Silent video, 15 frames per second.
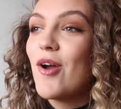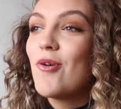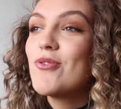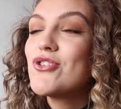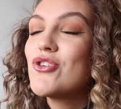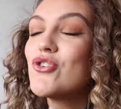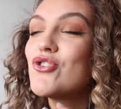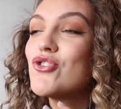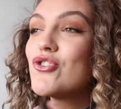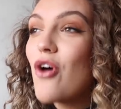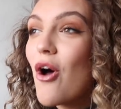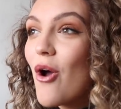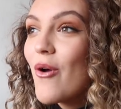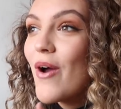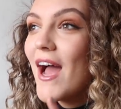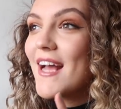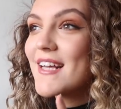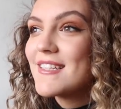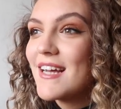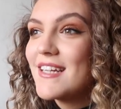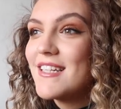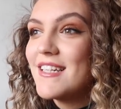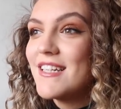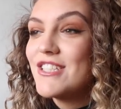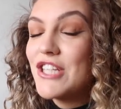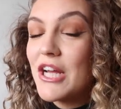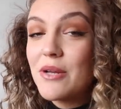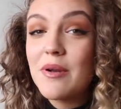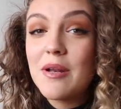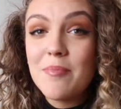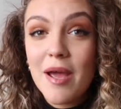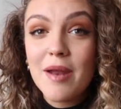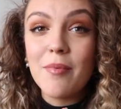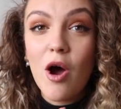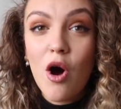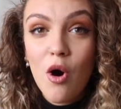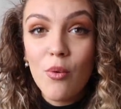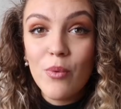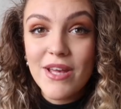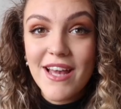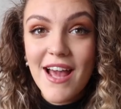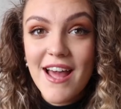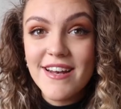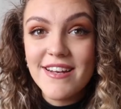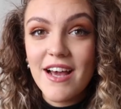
I was so excited. It genuinely made my whole weekend.